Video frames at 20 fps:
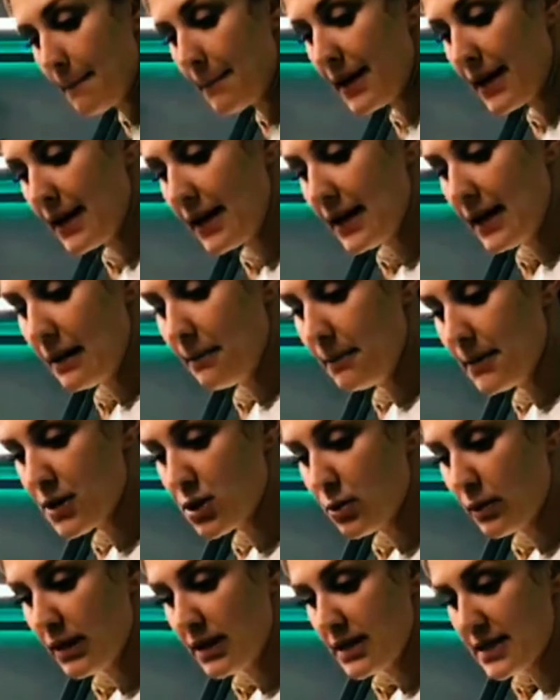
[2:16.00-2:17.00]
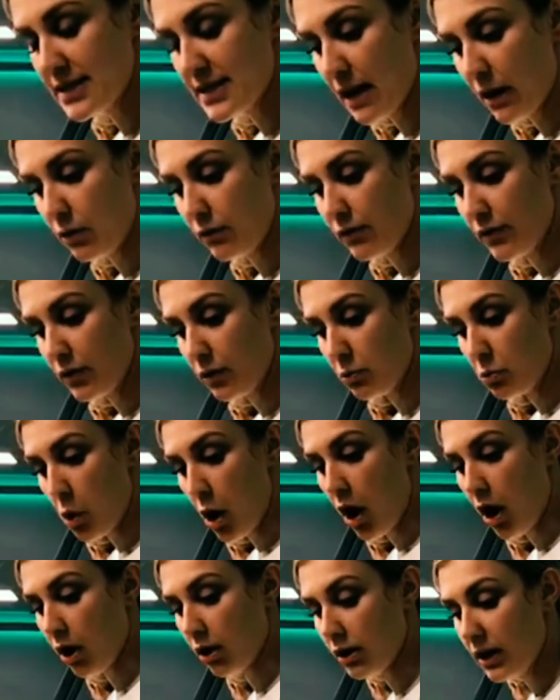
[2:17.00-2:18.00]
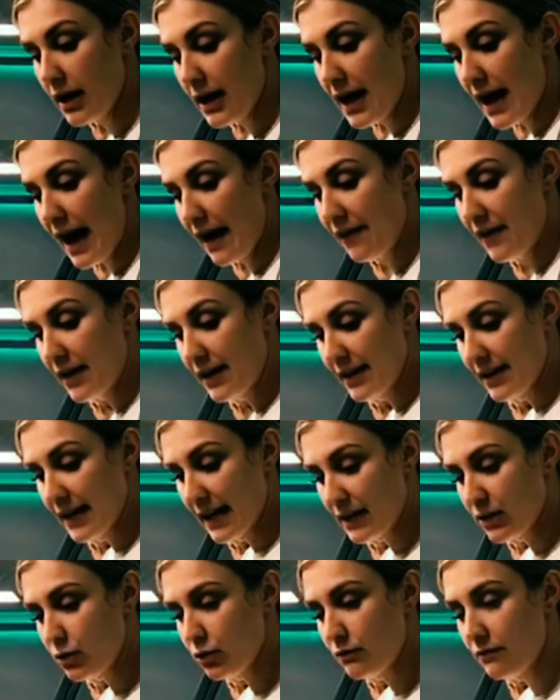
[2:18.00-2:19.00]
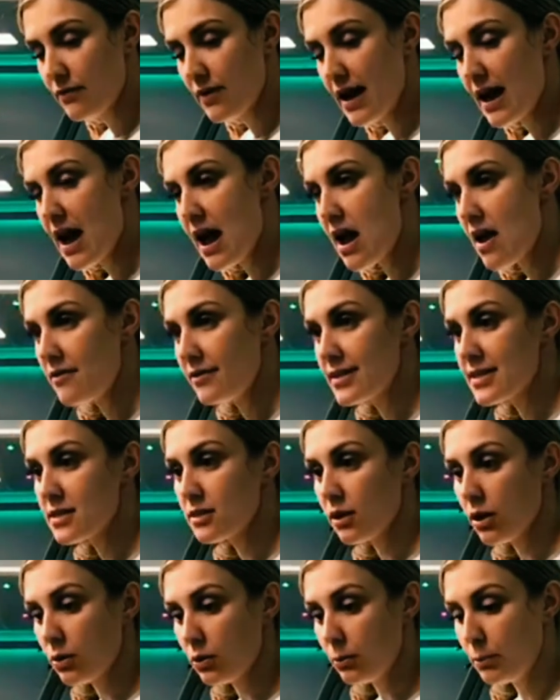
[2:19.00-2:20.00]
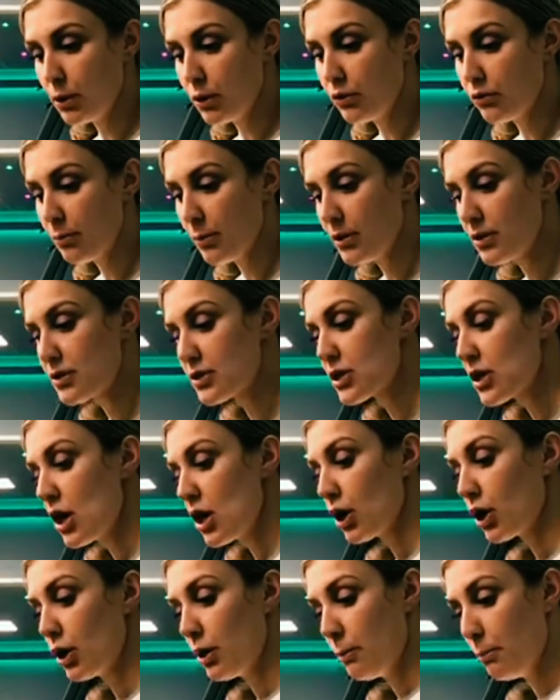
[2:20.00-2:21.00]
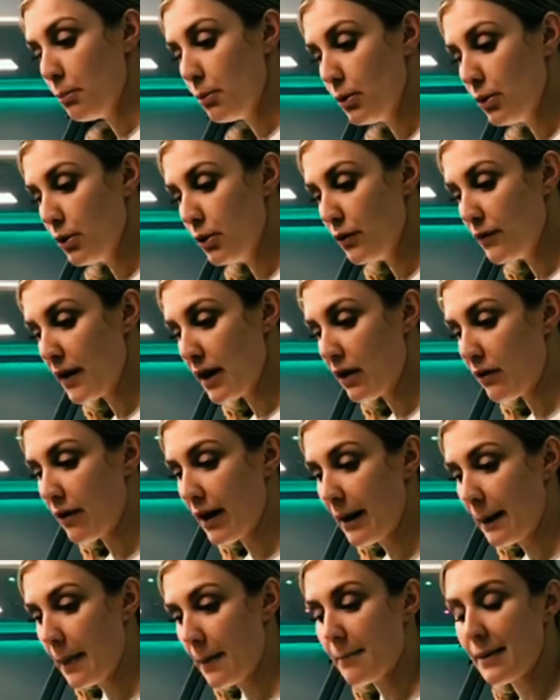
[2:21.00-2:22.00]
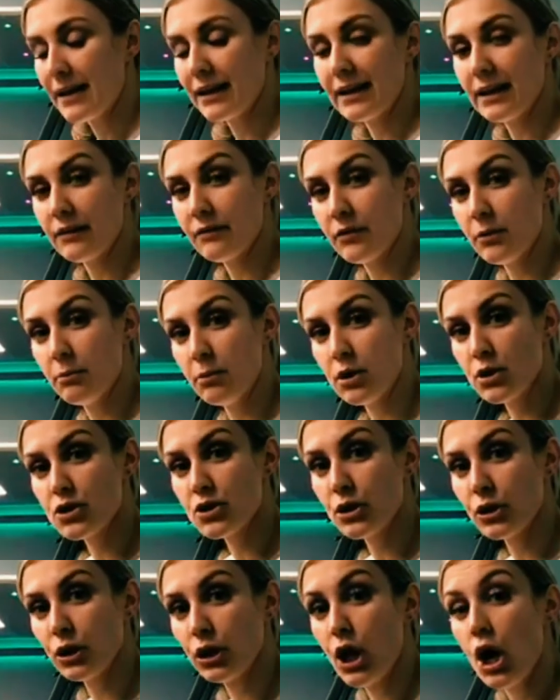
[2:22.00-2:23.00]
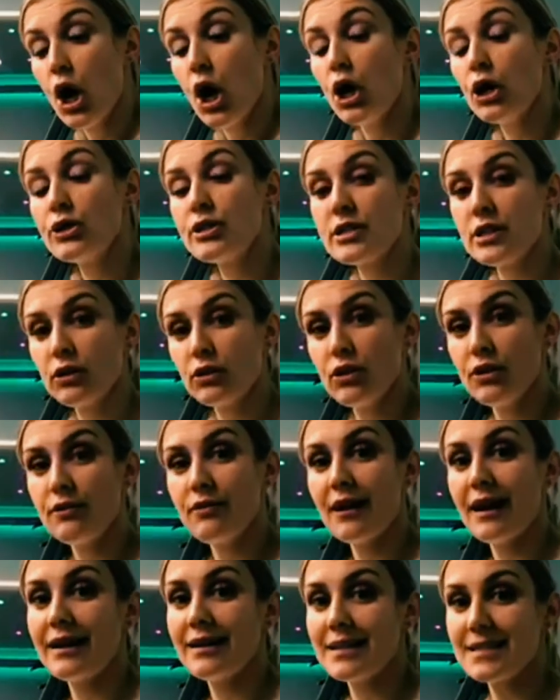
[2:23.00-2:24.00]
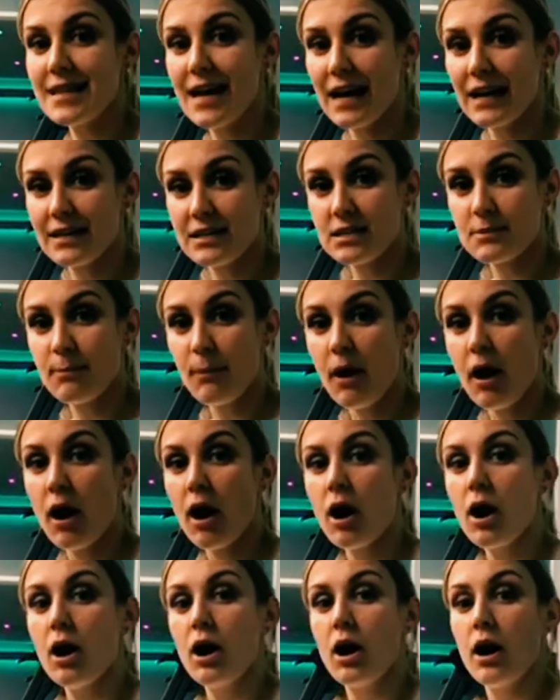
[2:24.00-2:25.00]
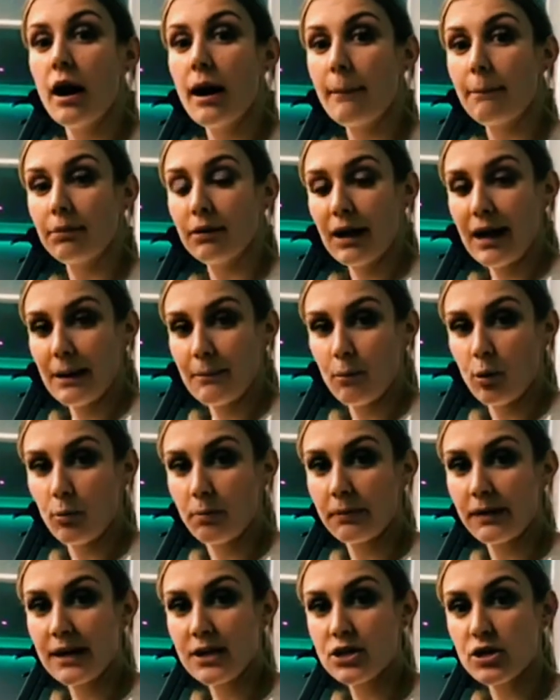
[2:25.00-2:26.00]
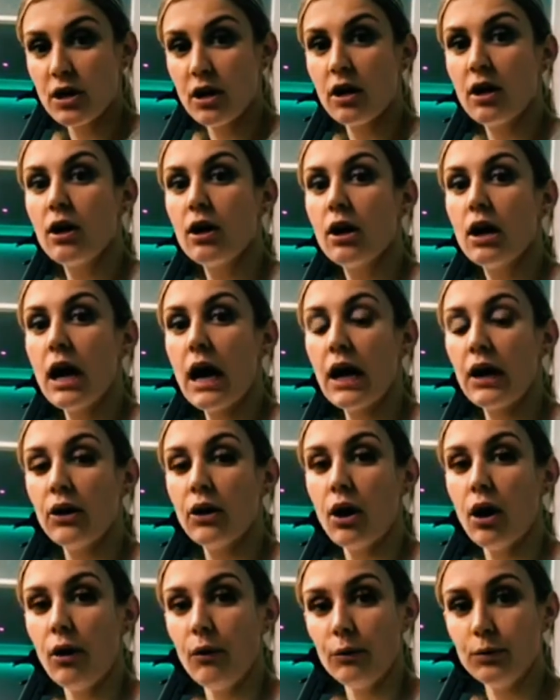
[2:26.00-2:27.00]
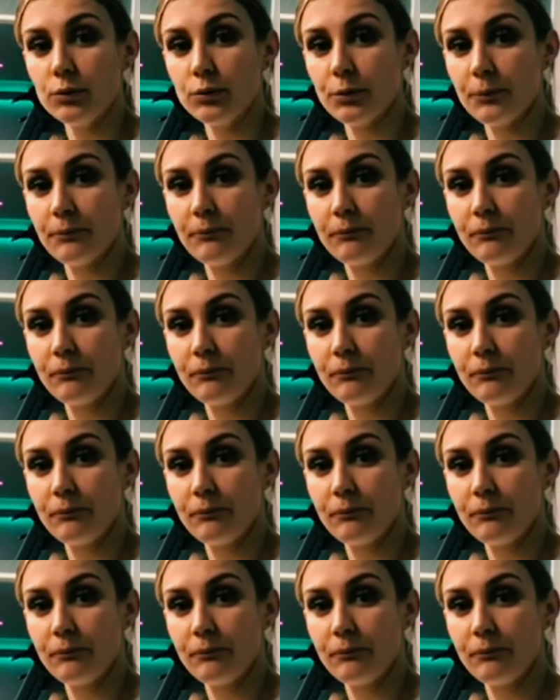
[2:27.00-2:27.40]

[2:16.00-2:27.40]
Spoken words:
pin it in between yourself and the wall, and then again your very slow movements, going to move it around the belly of the muscle until you find a tight spot, apply more pressure and hold.